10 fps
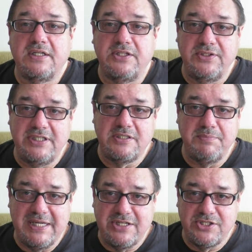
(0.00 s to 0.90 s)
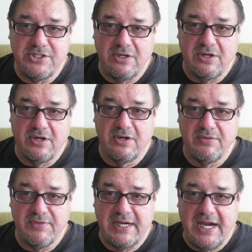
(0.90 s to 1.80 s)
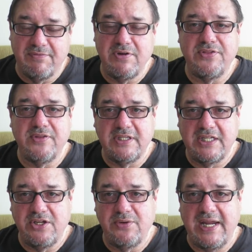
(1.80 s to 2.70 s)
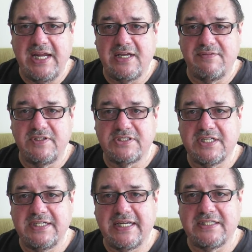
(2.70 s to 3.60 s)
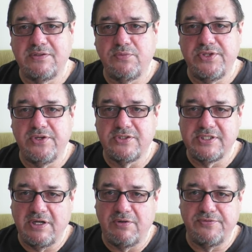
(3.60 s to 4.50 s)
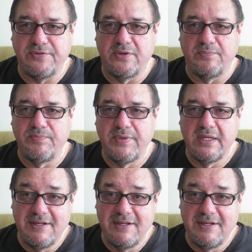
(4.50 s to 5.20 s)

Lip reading: You need to make sure that everything that you have that's connected with your cell phone